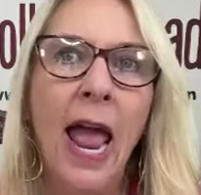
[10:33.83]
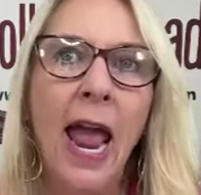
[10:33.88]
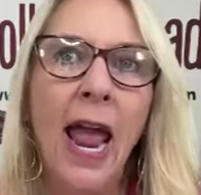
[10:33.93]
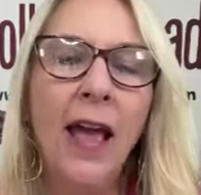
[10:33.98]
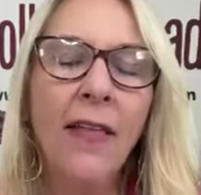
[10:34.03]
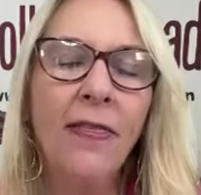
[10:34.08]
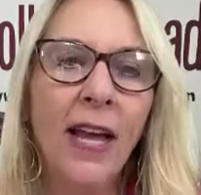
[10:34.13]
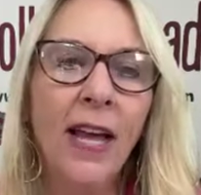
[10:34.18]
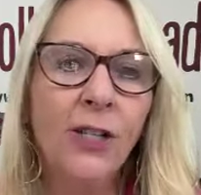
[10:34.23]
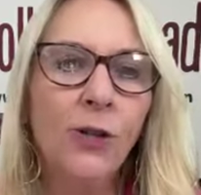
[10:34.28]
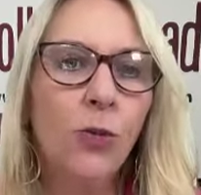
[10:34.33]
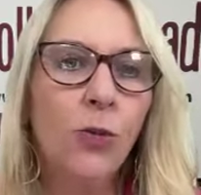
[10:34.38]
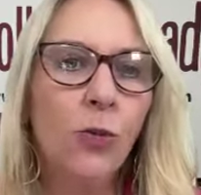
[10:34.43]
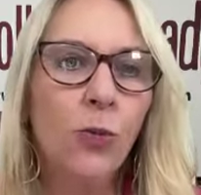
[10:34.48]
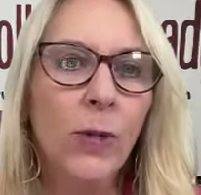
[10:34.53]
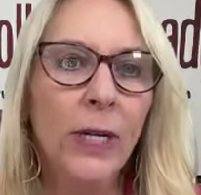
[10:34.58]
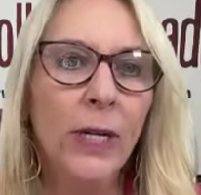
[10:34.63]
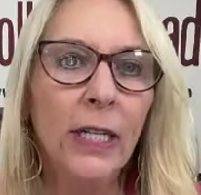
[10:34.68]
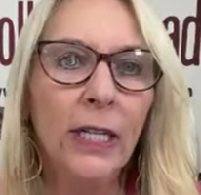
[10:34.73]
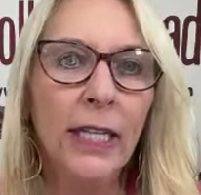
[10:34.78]
And that's
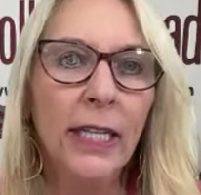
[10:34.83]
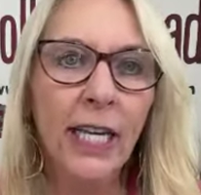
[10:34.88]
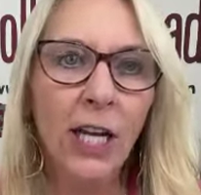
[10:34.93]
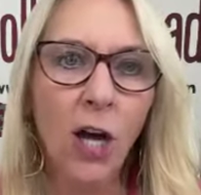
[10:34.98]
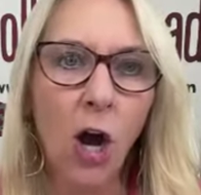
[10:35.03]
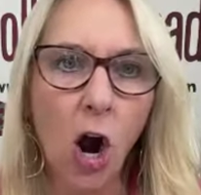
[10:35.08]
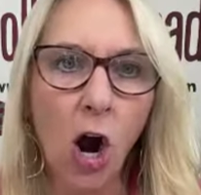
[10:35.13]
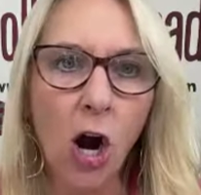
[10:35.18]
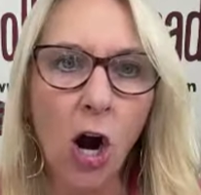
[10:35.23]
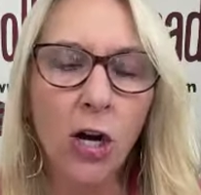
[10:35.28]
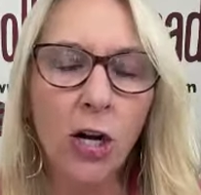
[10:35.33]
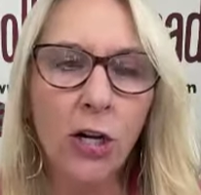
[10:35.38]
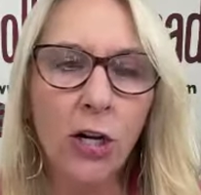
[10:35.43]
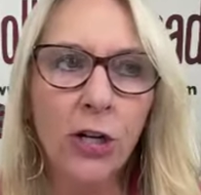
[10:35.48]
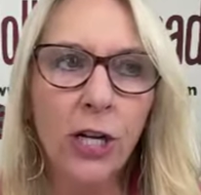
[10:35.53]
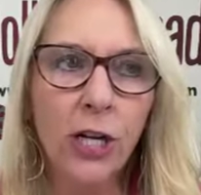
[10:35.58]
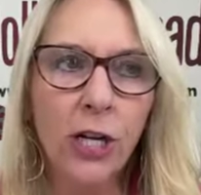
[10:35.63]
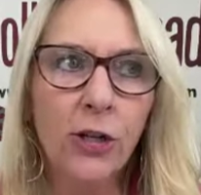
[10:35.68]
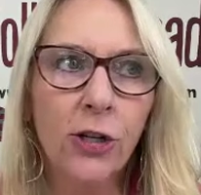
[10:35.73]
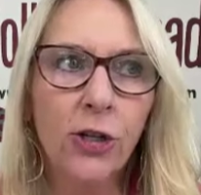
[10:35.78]
really
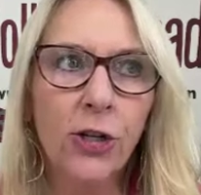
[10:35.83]
hard